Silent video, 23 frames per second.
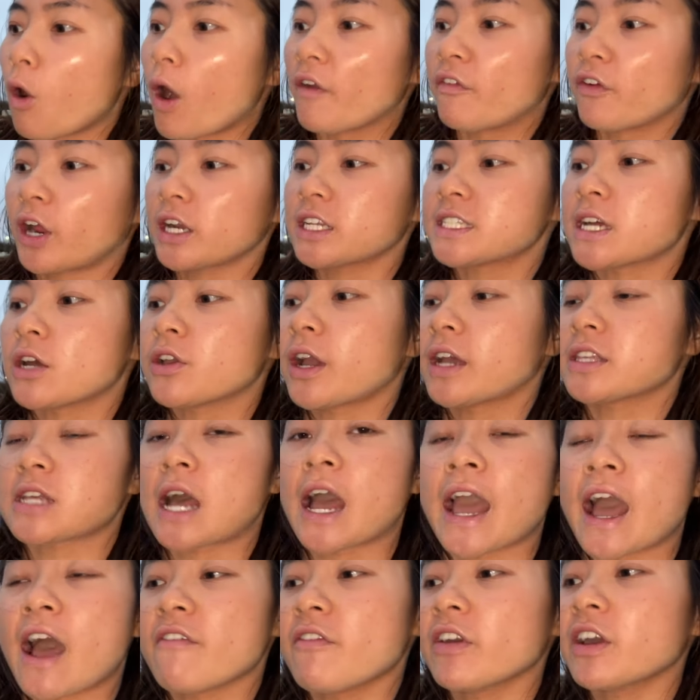I forgot to tell you guys,
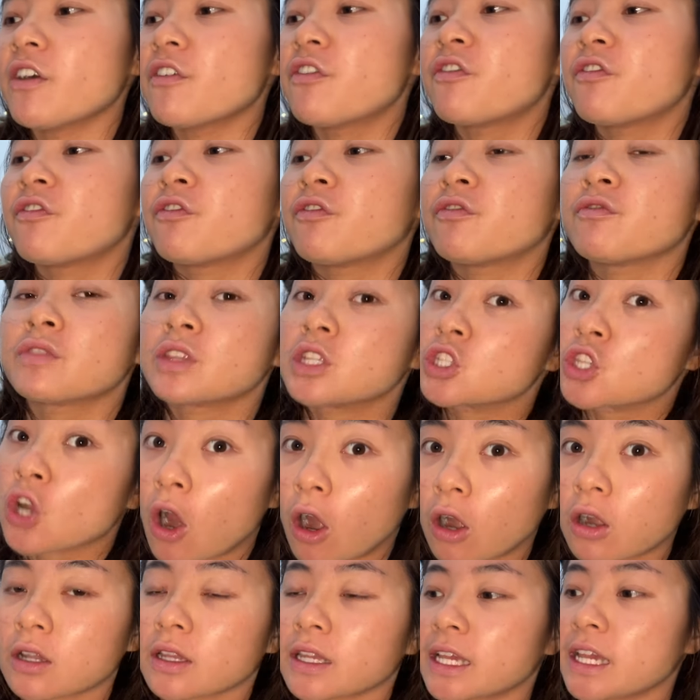I have like a
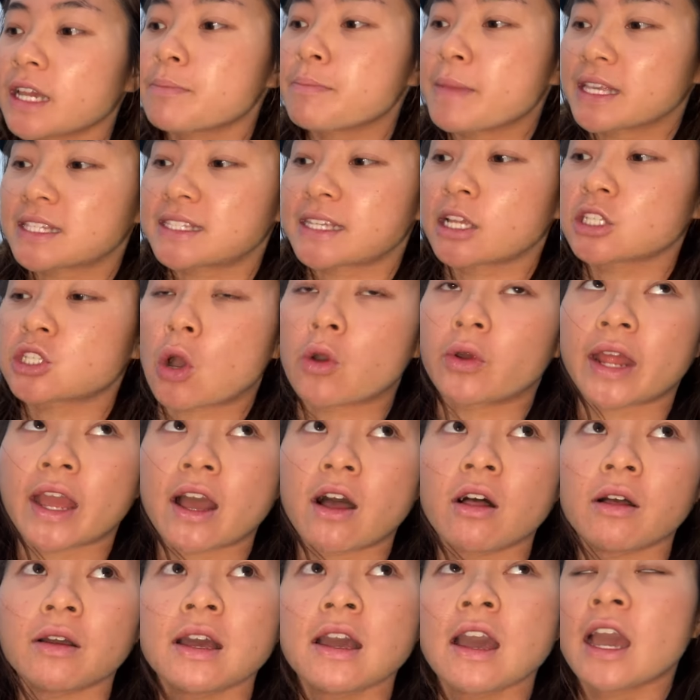gnarly missing
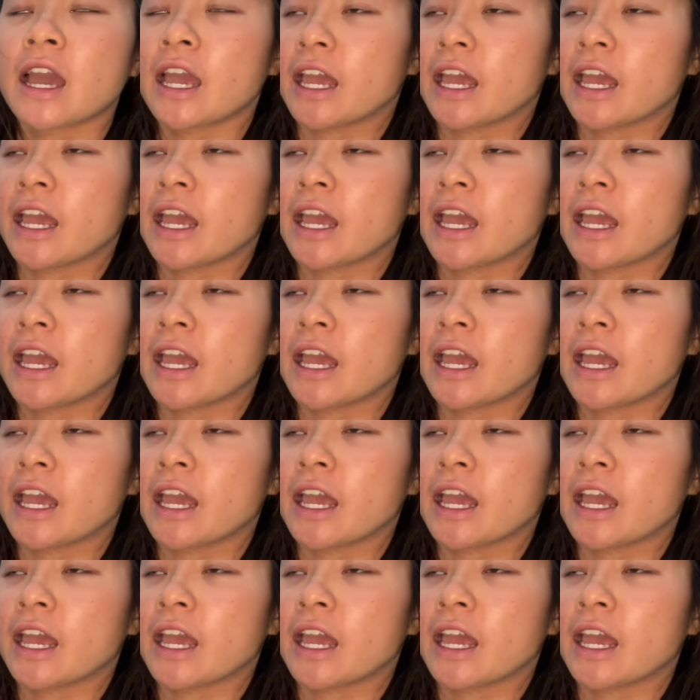toenail.